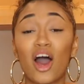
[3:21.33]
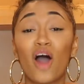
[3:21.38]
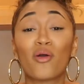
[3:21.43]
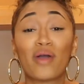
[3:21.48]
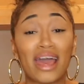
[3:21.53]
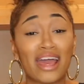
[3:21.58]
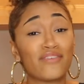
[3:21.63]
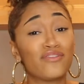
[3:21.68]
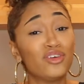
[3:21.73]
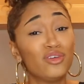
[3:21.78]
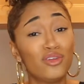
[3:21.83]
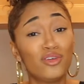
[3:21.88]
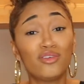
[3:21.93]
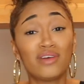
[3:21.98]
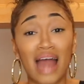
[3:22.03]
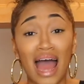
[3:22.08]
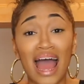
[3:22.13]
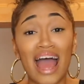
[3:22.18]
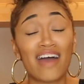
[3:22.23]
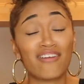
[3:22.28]
Okay, if you do
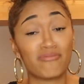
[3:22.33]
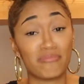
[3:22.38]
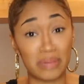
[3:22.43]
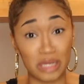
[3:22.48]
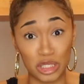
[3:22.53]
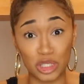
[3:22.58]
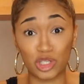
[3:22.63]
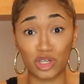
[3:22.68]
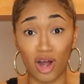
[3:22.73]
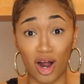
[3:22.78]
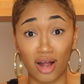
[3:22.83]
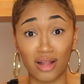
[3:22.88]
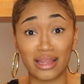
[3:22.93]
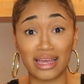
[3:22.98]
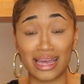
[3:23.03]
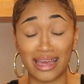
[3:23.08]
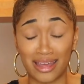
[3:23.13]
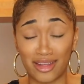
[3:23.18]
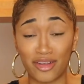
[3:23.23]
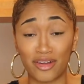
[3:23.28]
not have minced
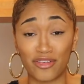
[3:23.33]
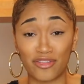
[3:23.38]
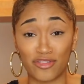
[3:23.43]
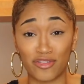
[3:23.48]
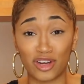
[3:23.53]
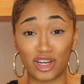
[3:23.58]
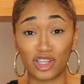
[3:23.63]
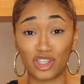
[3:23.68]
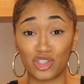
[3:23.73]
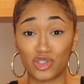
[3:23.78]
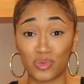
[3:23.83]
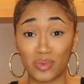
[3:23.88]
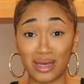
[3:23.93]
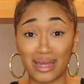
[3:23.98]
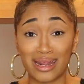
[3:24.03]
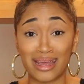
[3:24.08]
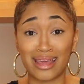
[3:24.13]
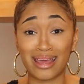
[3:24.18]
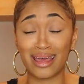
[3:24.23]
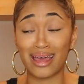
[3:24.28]
garlic in your fridge,
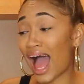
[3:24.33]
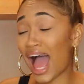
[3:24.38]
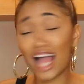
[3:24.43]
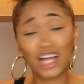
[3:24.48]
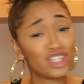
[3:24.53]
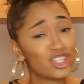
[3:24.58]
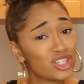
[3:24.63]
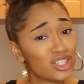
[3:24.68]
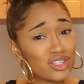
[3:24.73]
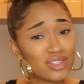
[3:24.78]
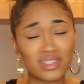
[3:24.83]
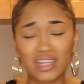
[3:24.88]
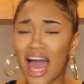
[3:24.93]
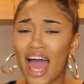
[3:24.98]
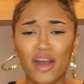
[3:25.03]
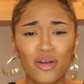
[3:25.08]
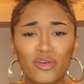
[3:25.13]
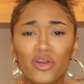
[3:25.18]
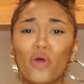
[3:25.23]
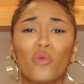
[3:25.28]
sweetie,
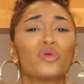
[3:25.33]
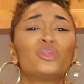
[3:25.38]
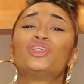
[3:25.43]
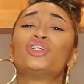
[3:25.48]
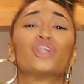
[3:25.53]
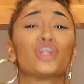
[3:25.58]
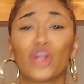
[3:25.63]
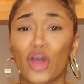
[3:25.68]
I don't know what you're